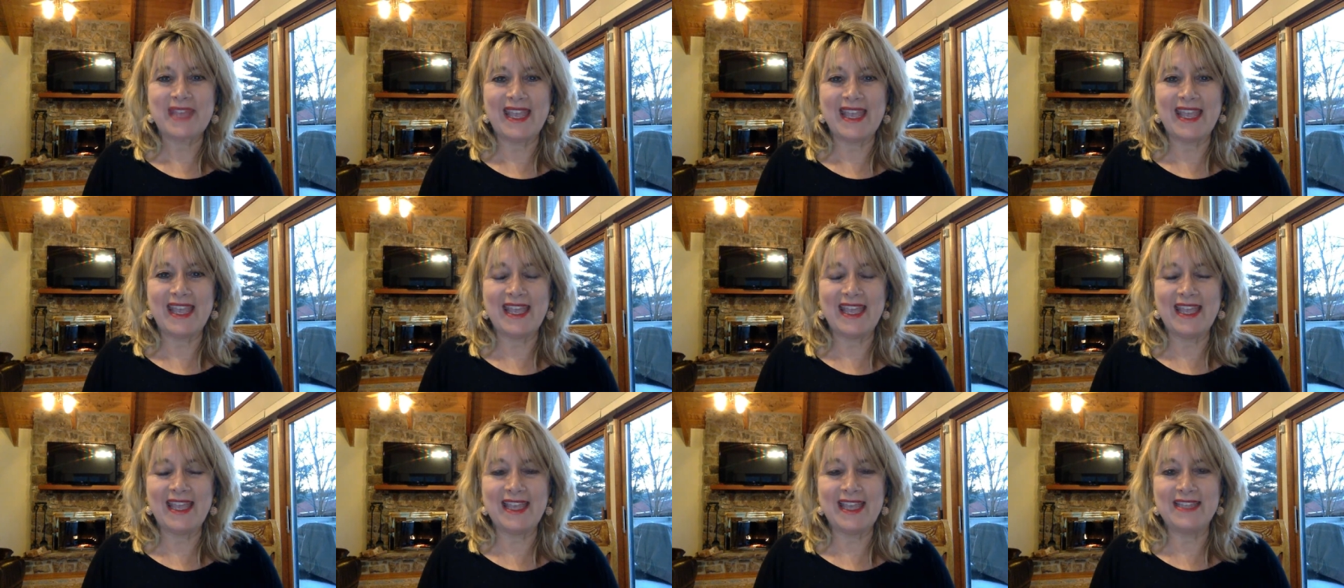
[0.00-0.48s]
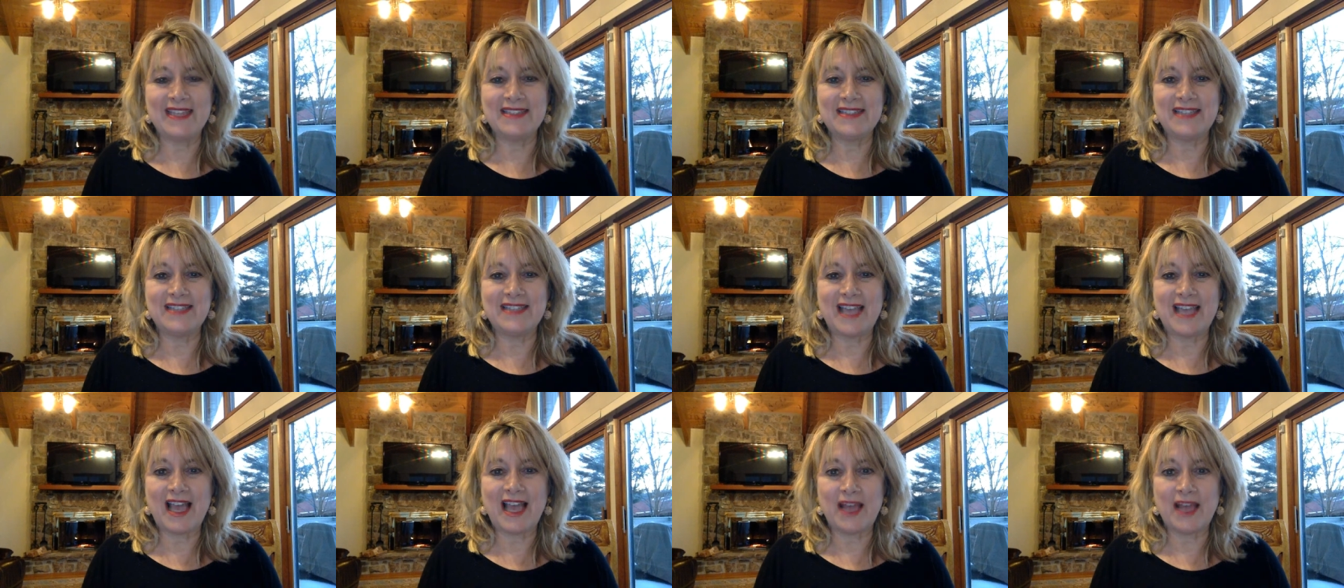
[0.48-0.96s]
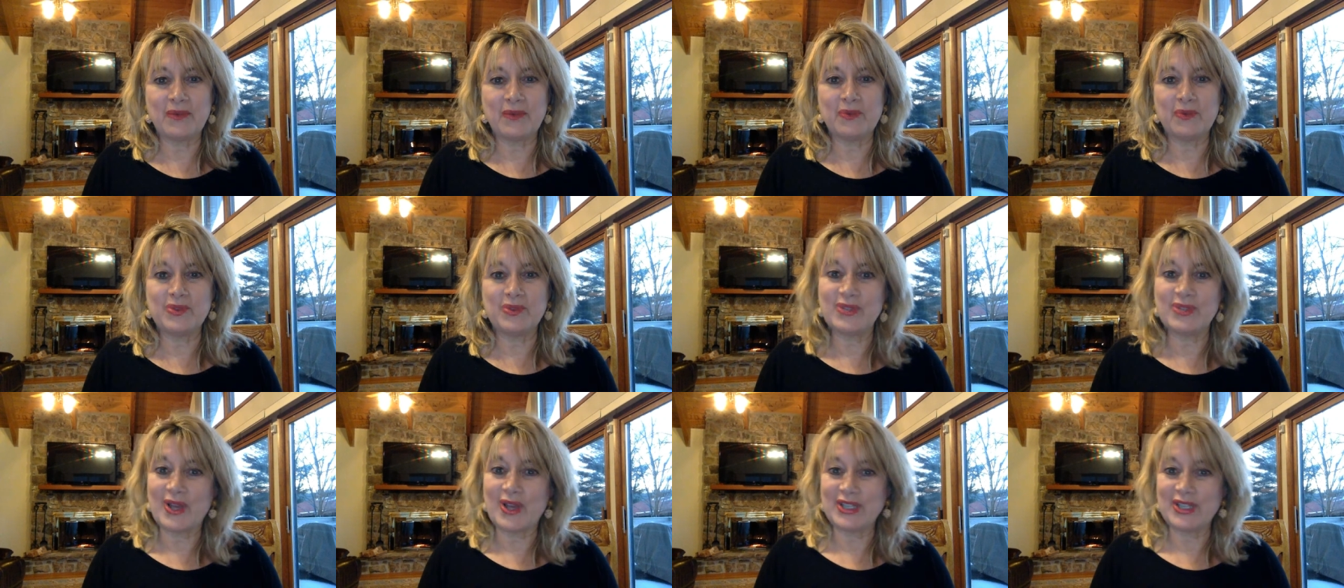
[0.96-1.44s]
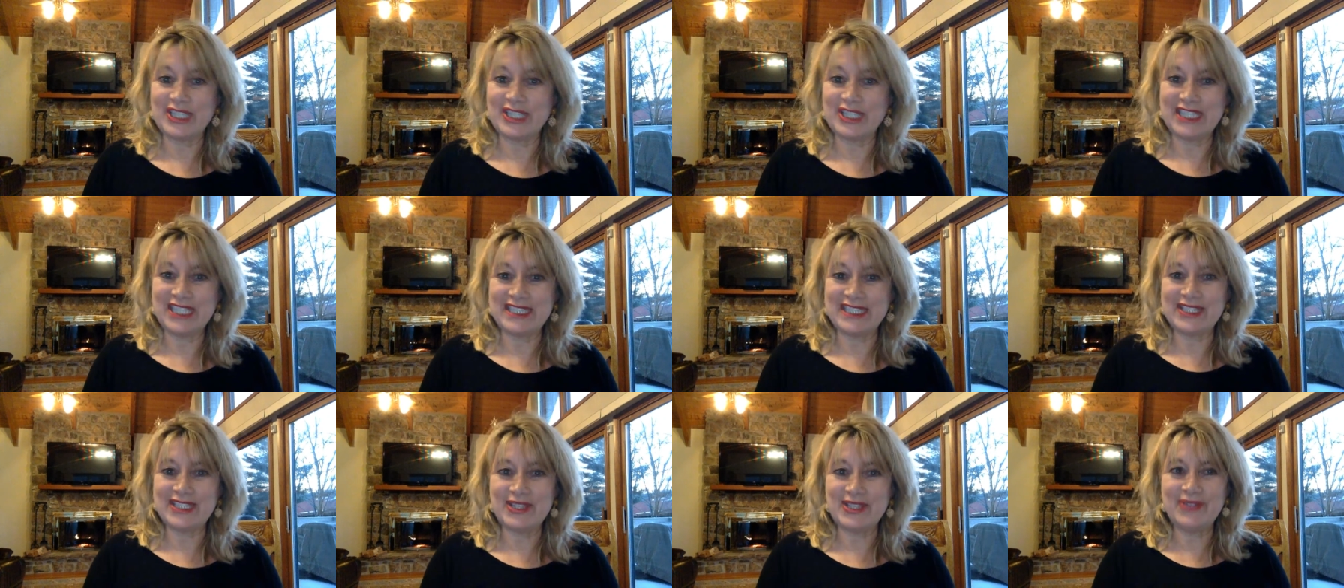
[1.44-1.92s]
And I will talk to
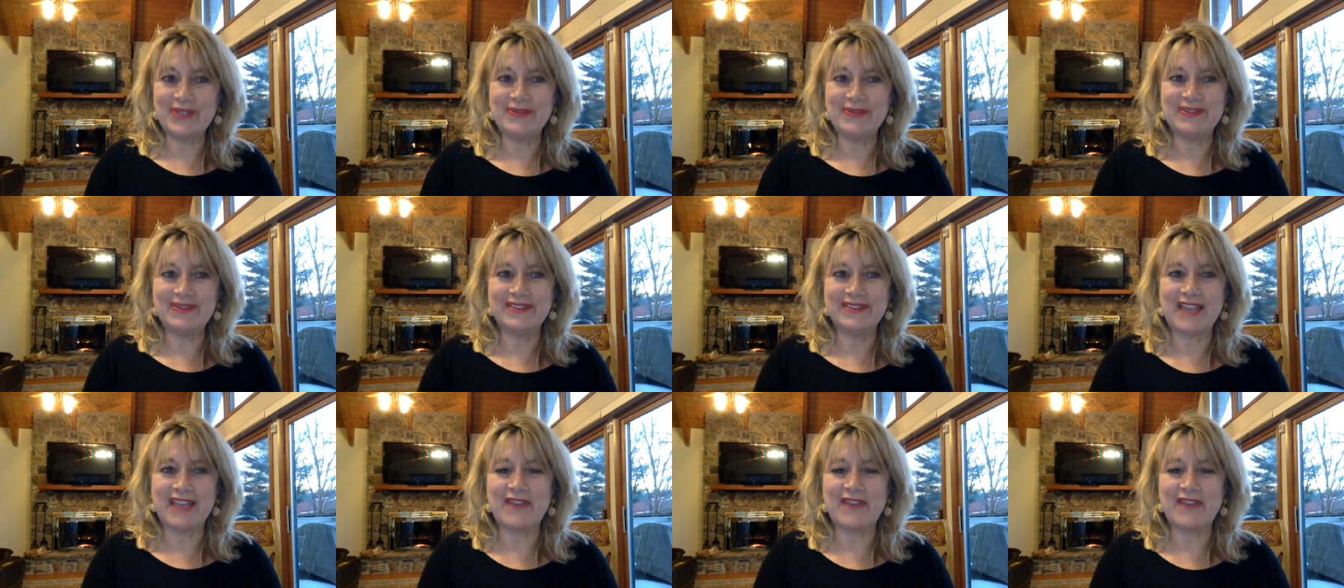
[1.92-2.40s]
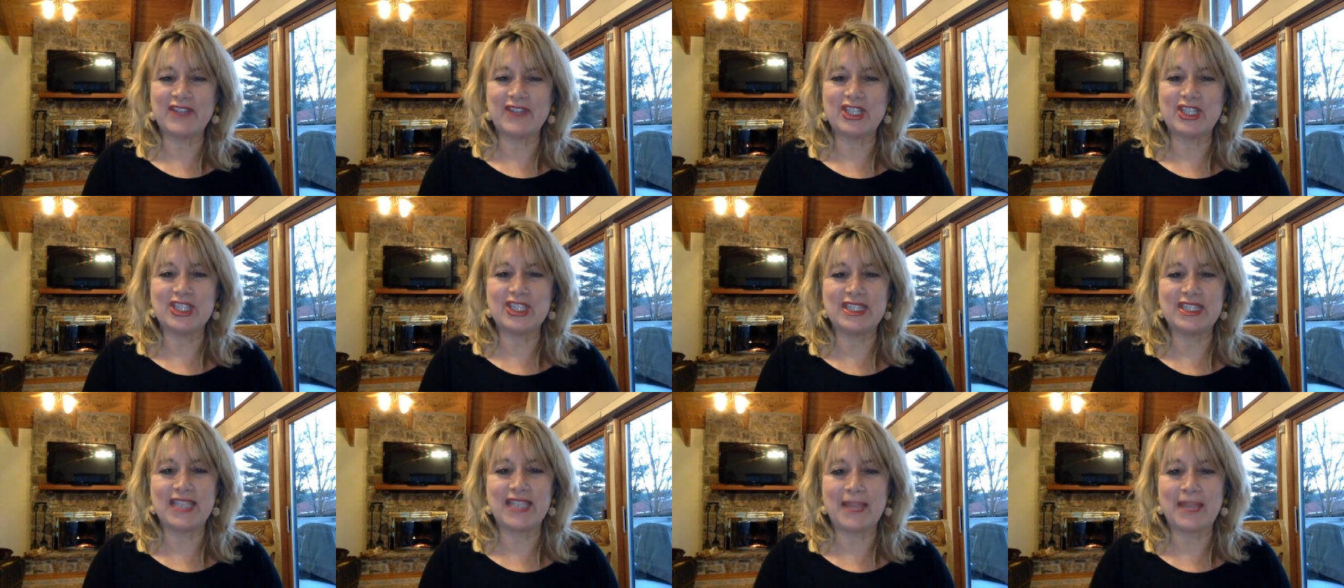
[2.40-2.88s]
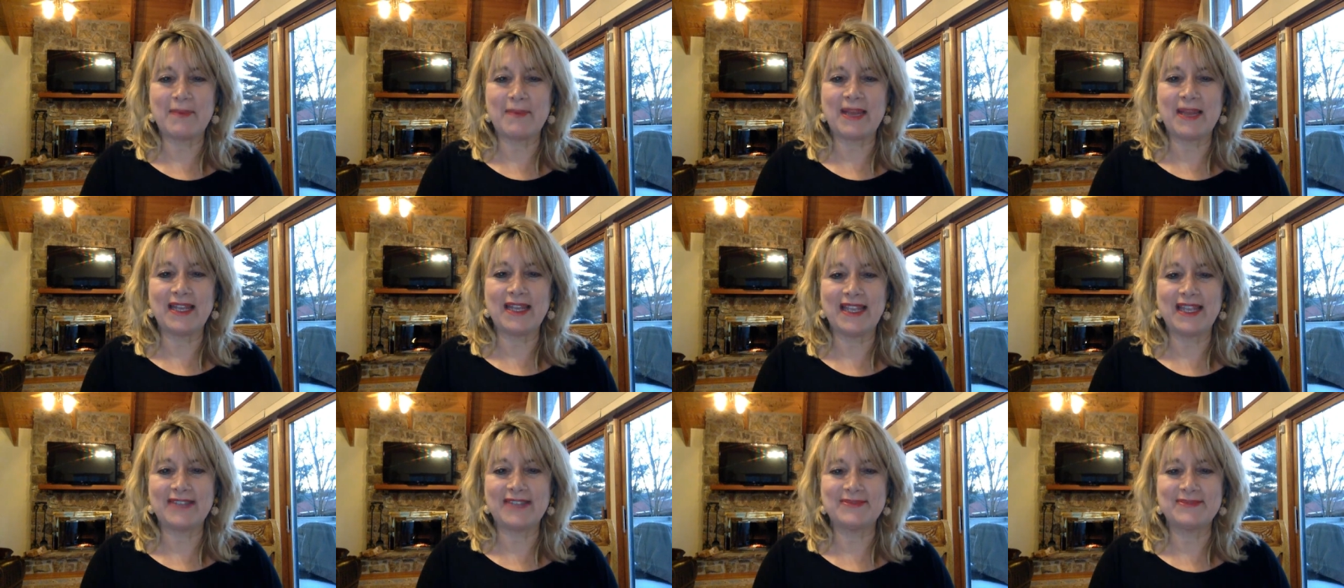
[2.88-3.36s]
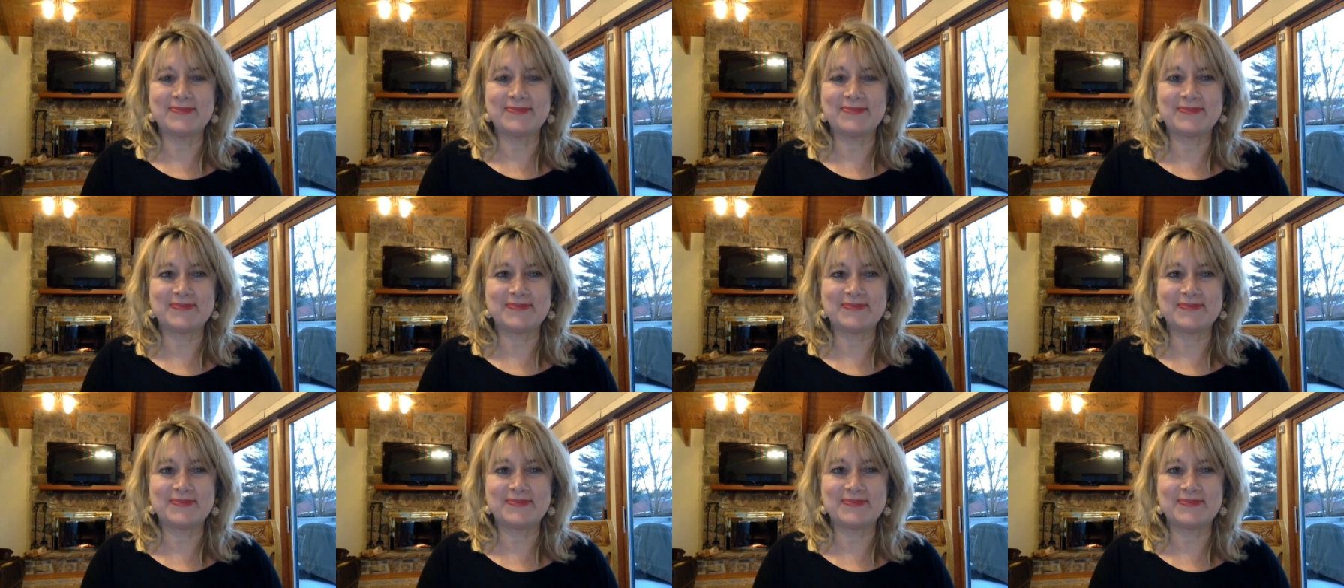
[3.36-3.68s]
you soon. Have a good day. Bye now.